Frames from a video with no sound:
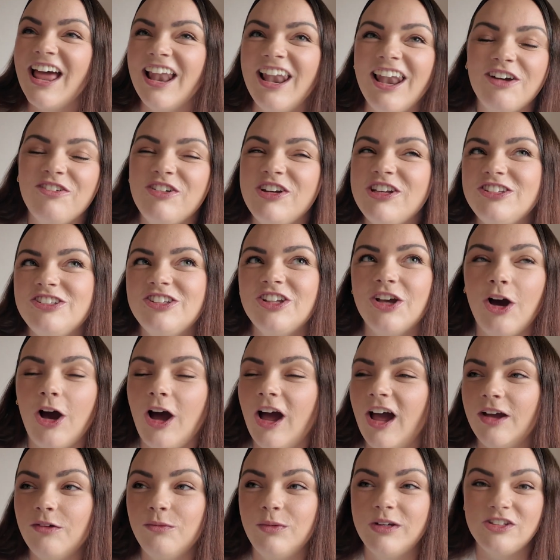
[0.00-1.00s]
Like
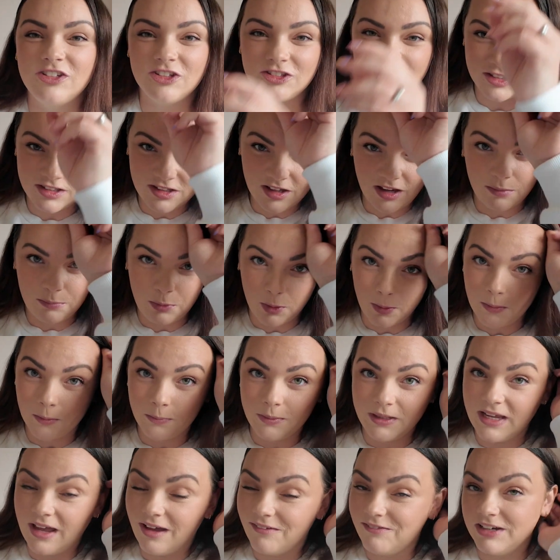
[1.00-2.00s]
we just
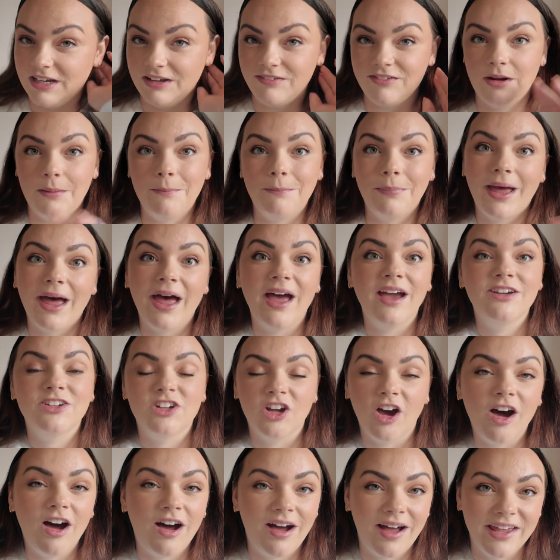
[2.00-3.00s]
probably haven't even unpacked
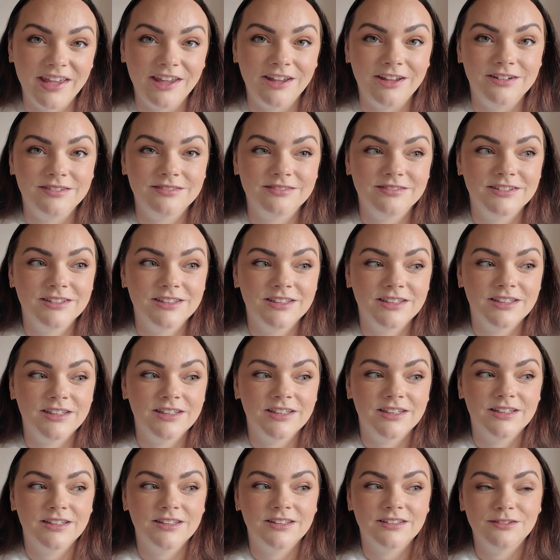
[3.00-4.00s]
our iron
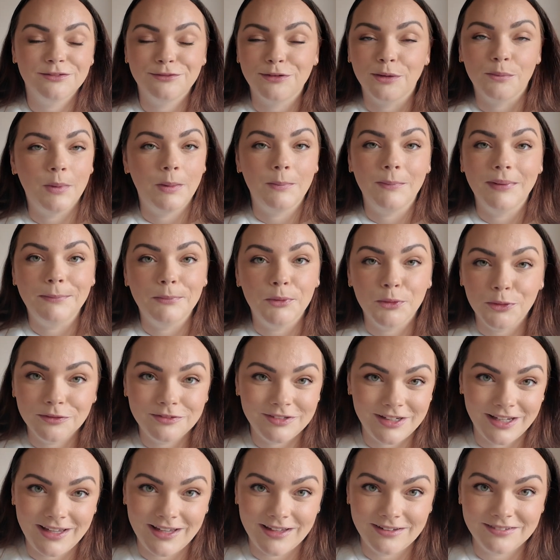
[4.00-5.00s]
from when we
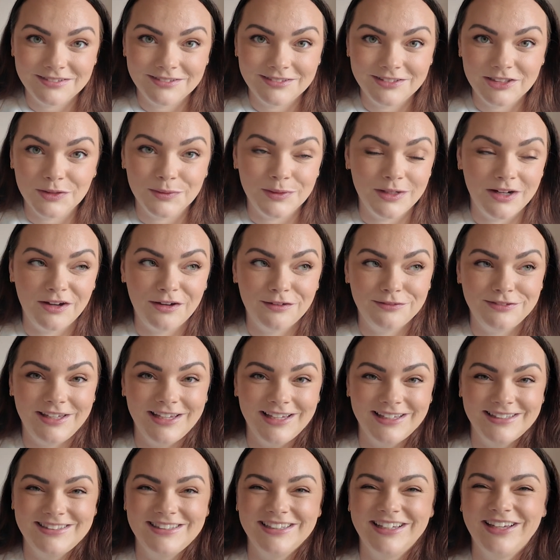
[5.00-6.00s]
moved here
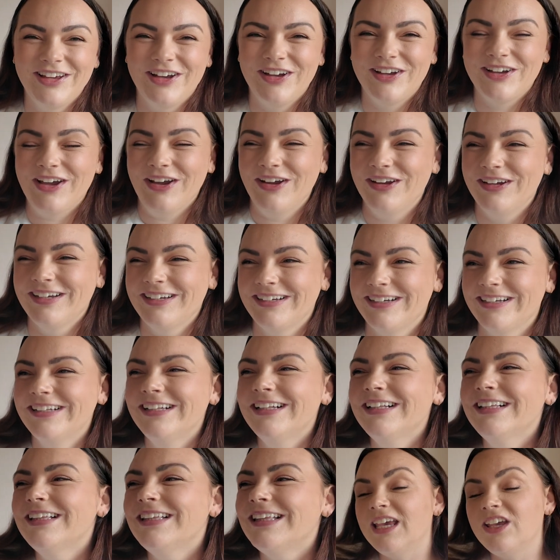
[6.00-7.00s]
2.5 years ago.
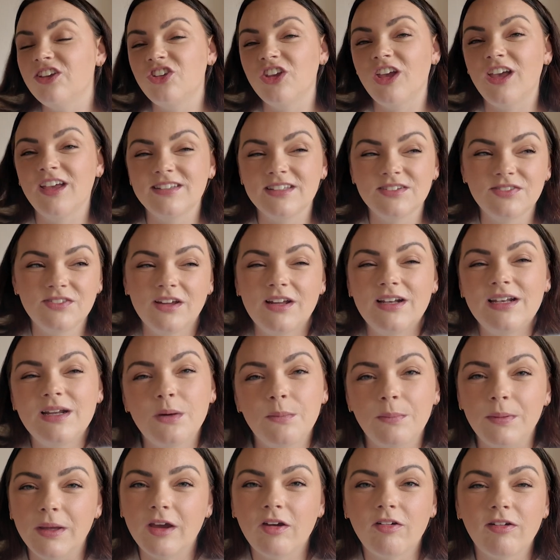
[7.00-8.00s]
T-shirts, if they're a
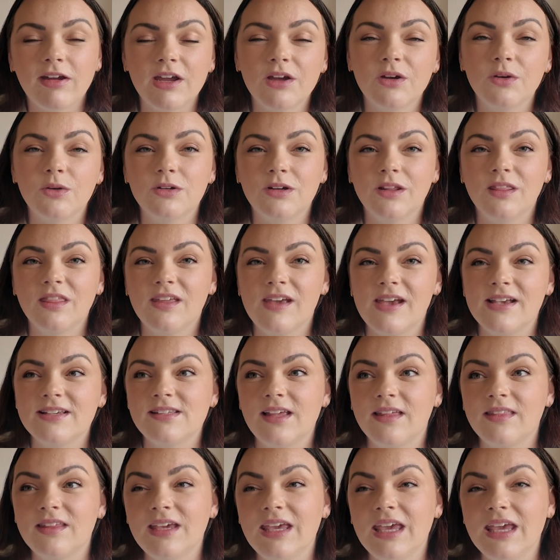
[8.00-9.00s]
little bit crinkled and things,
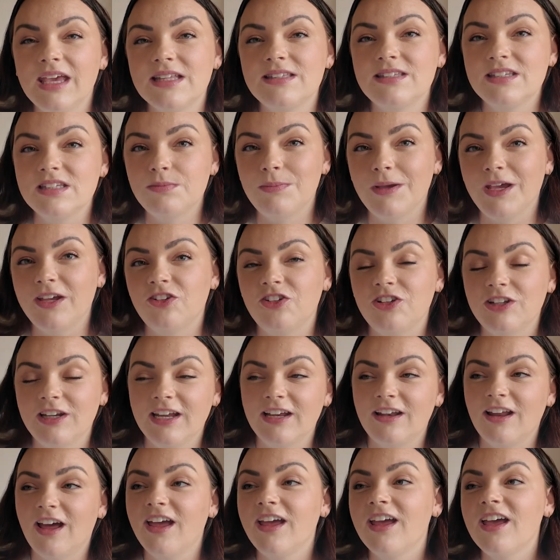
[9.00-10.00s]
like the kids
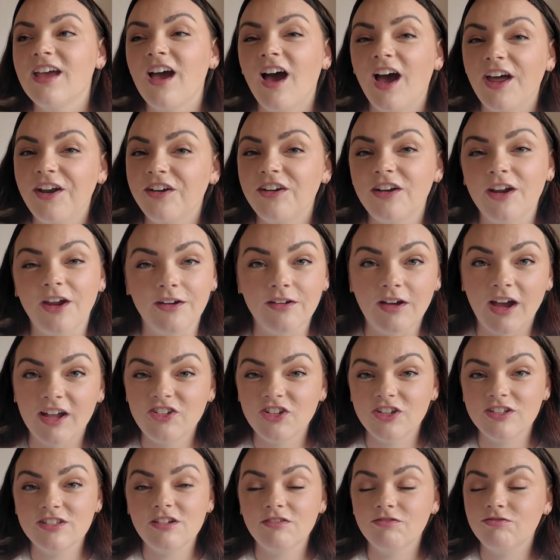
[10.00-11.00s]
especially, like I don't know, I
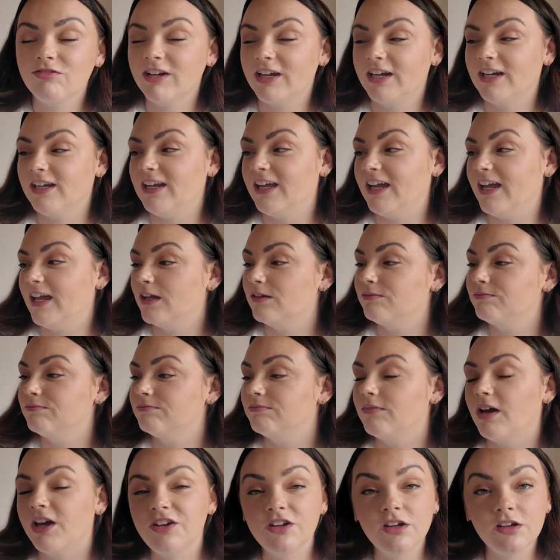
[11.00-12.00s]

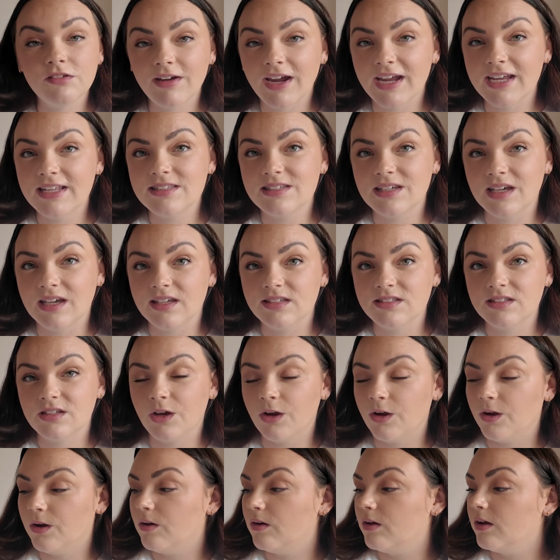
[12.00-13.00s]
do rate it.
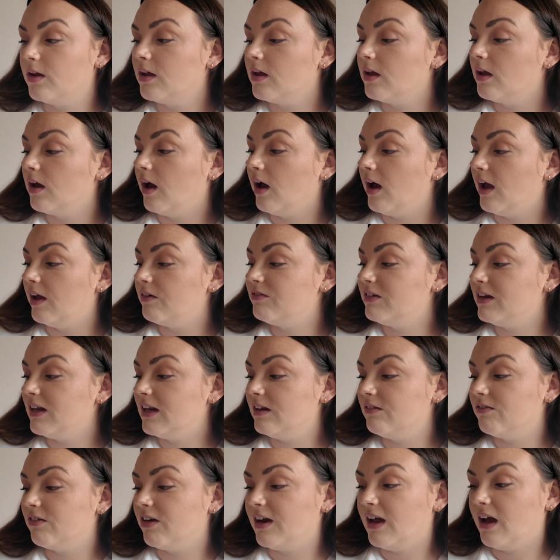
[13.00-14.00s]
So I've
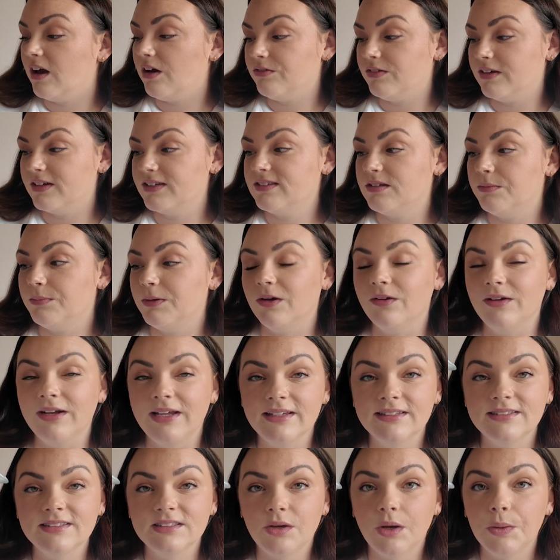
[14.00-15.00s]
nearly run out of this, to be
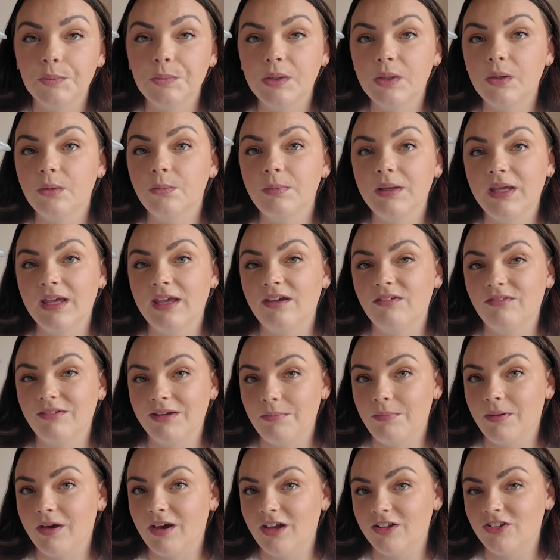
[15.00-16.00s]
honest, so I will be
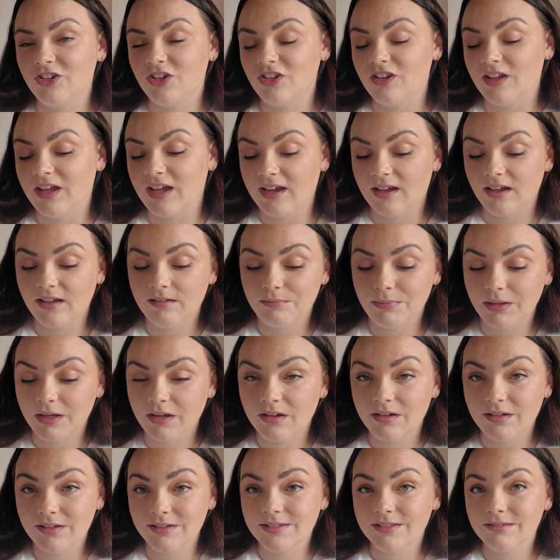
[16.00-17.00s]
repurchasing
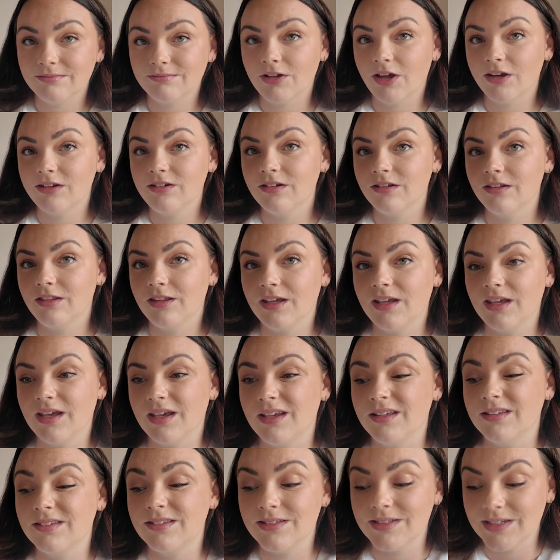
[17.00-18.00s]
because I do think
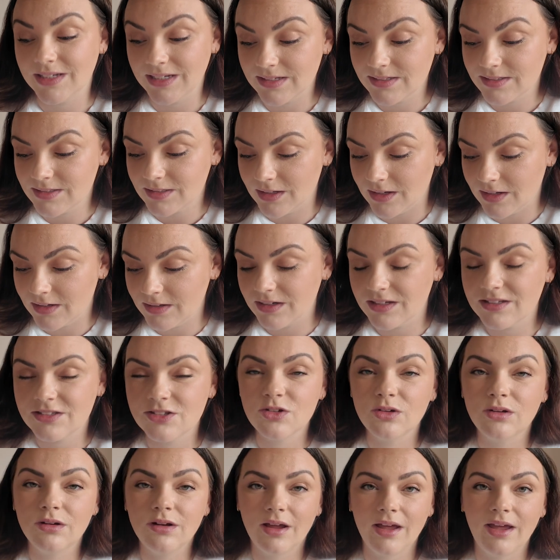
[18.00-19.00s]
it is decent. It's
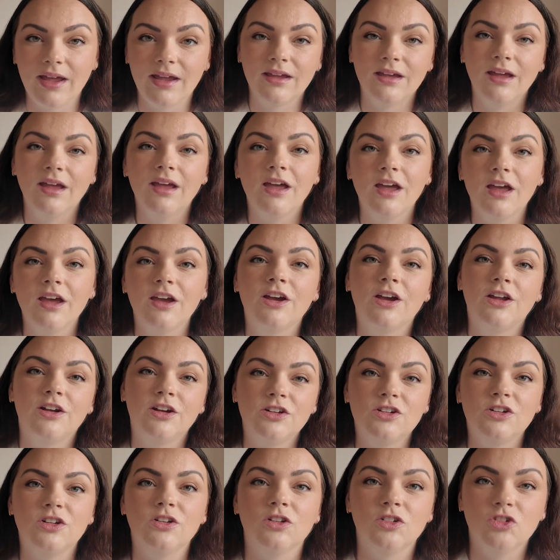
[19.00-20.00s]
not like
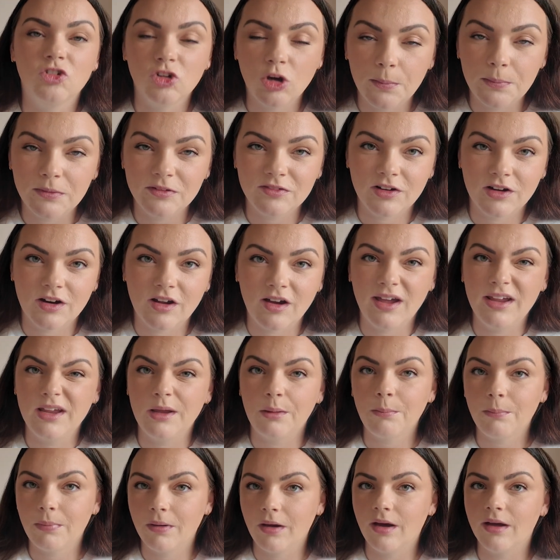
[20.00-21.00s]
gonna do the job of an
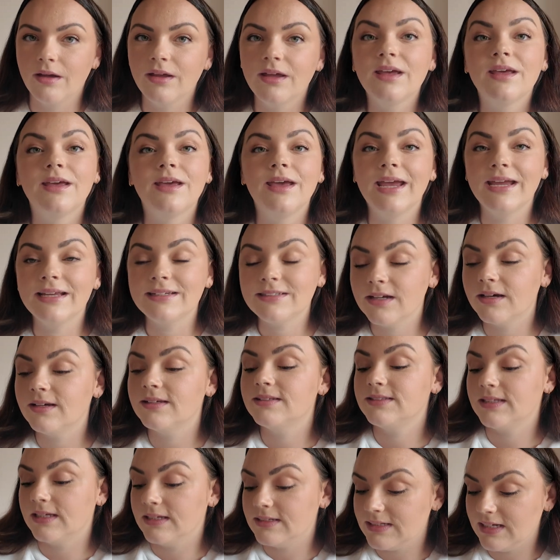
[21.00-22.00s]
iron, but it
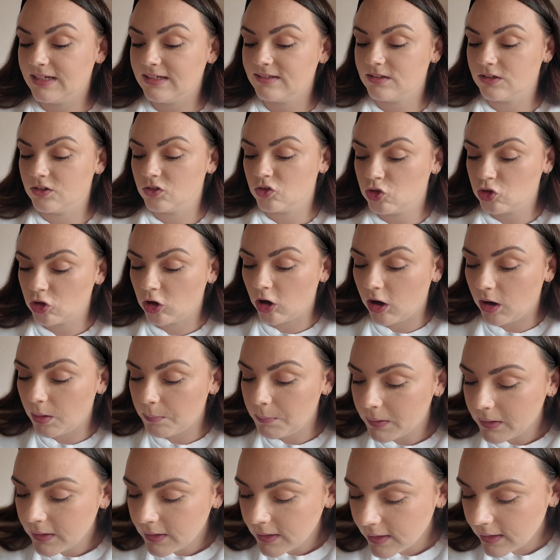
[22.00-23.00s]
does a decent
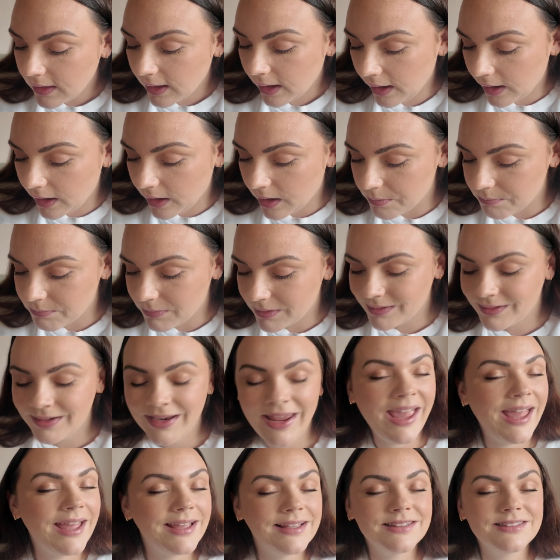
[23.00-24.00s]
job.
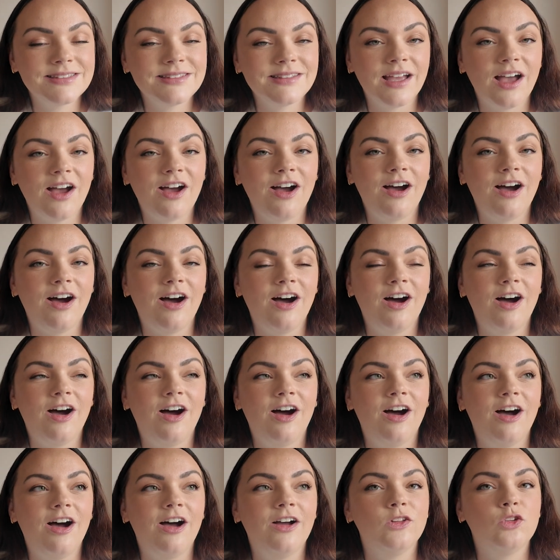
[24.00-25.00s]
Next
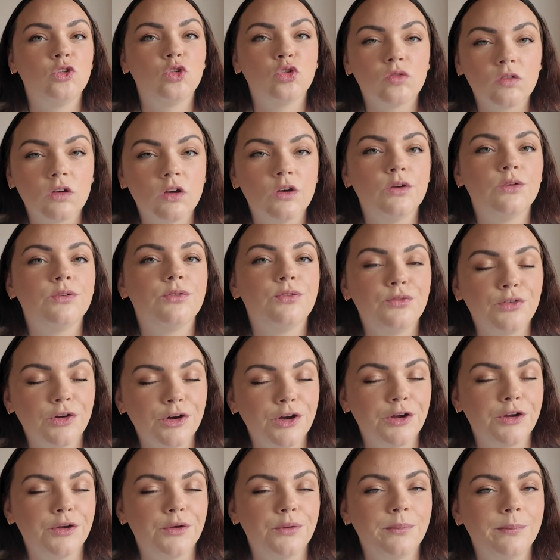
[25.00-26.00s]
are True
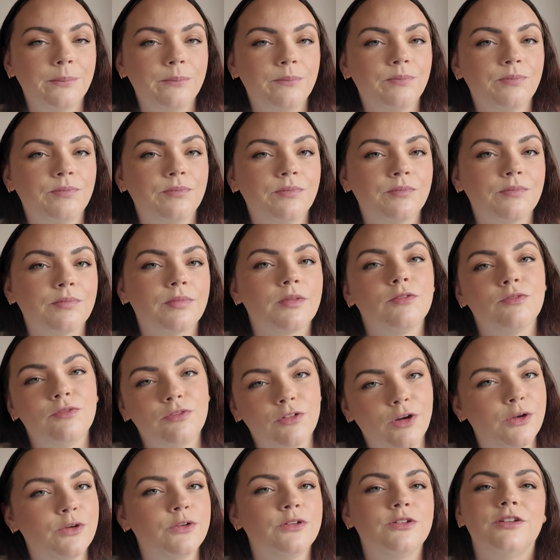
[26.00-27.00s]
Fruit
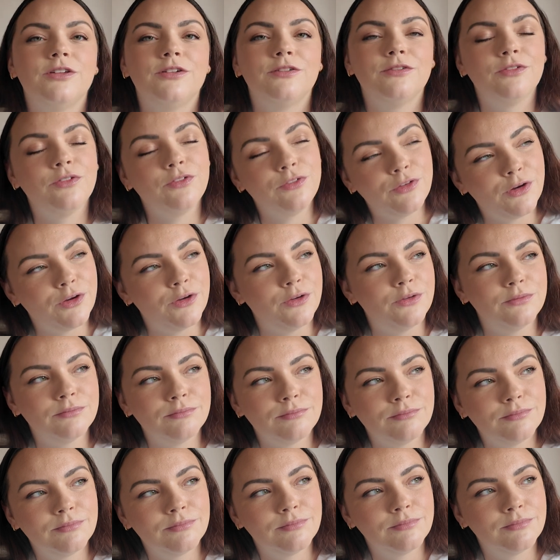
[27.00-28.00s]
frozen fruit
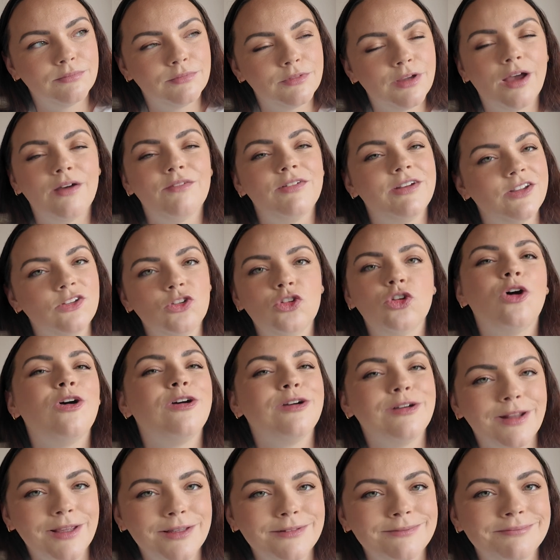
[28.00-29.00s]
covered in
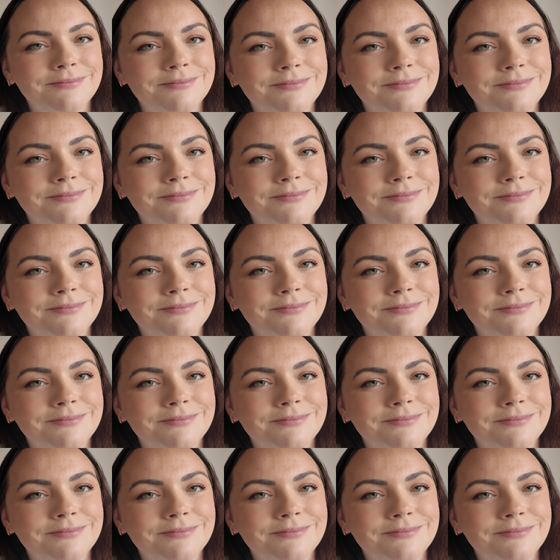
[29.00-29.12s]
chocolate.